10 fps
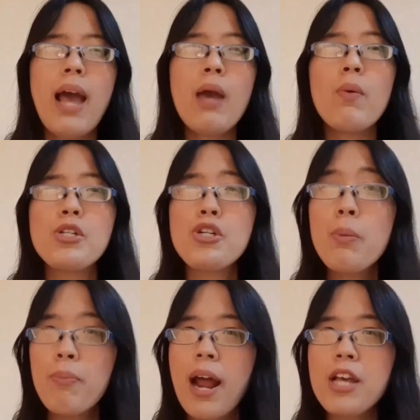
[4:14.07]
I was
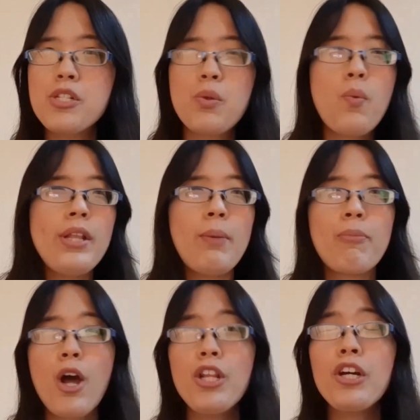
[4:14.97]
surprised when the
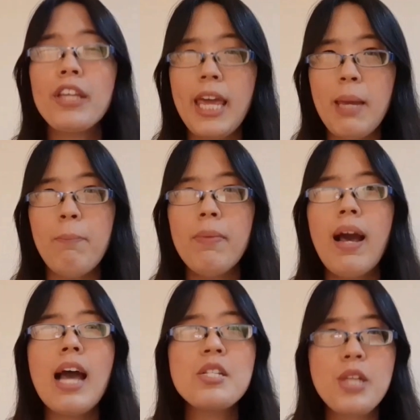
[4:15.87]
product came
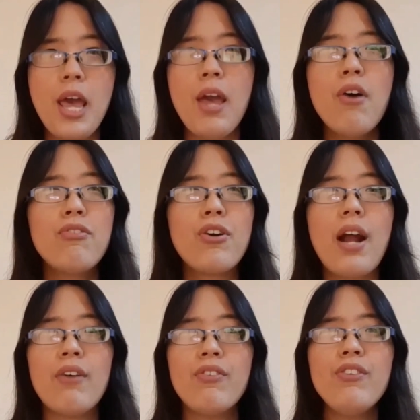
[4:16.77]
kasi for
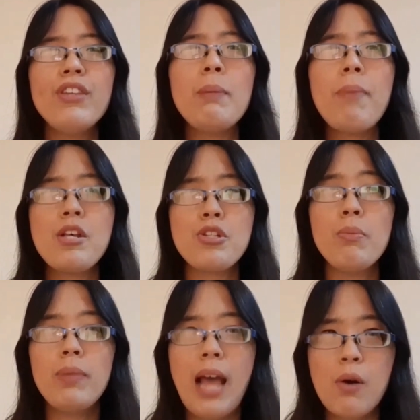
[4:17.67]
a 50
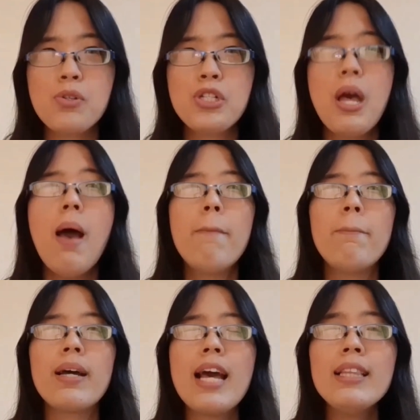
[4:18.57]
peso blouse,
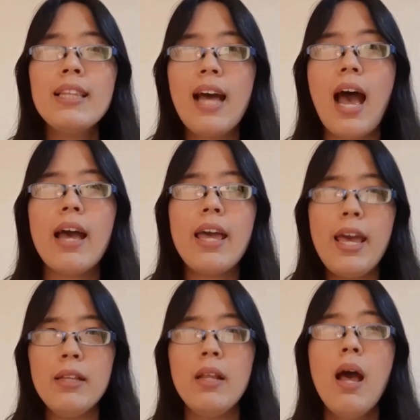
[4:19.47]
maganda
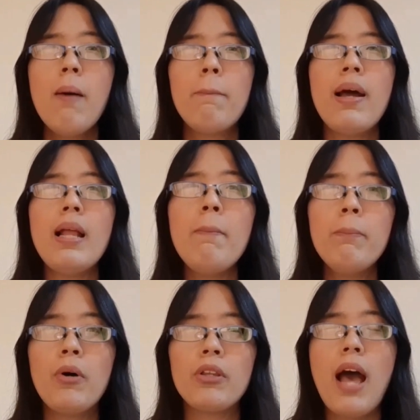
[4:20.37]
and
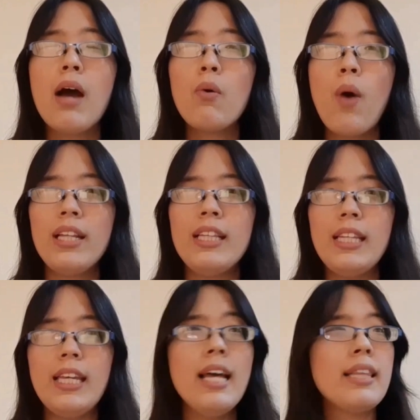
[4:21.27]
malambot ang
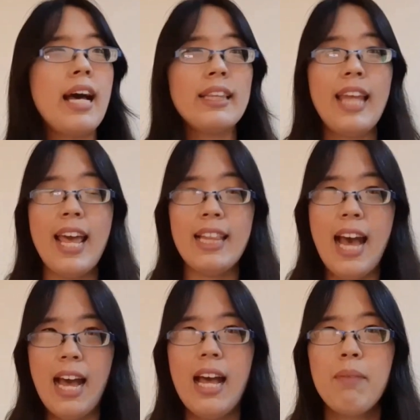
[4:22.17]
quality ng tela.
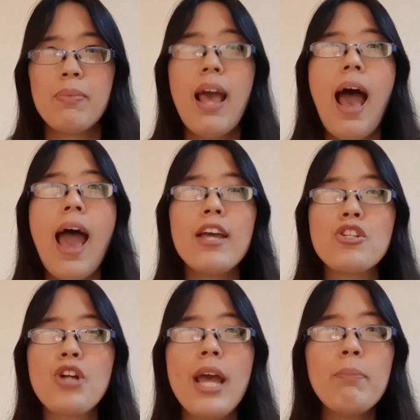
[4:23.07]
I
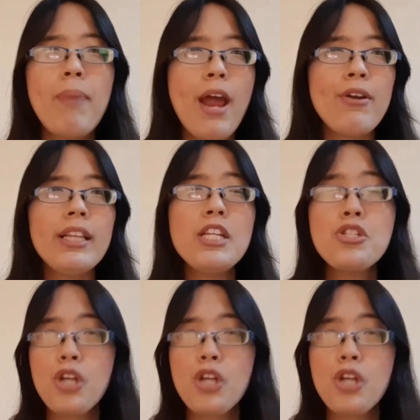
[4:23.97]
tried pairing this